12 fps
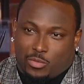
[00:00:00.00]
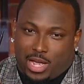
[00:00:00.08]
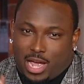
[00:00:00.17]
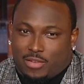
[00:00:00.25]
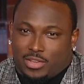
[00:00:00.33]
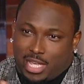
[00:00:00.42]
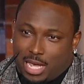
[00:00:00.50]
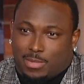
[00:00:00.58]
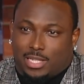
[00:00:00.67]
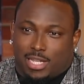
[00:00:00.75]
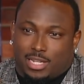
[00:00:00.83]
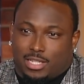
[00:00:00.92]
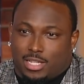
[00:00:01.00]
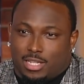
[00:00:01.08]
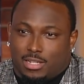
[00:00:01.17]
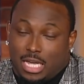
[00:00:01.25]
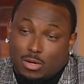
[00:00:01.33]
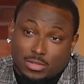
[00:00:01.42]
will have a game like that
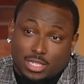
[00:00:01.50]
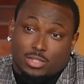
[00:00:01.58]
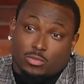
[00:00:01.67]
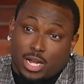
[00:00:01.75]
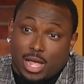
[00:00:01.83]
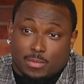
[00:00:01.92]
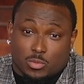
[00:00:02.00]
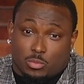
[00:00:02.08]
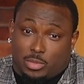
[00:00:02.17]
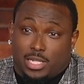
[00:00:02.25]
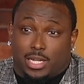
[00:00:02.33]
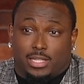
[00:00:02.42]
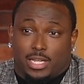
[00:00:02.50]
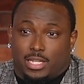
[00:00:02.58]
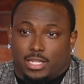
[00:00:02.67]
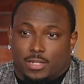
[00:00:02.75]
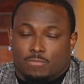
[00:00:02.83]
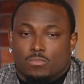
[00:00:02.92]
again. I don't think the Rams will play like that
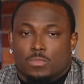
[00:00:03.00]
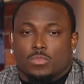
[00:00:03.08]
again.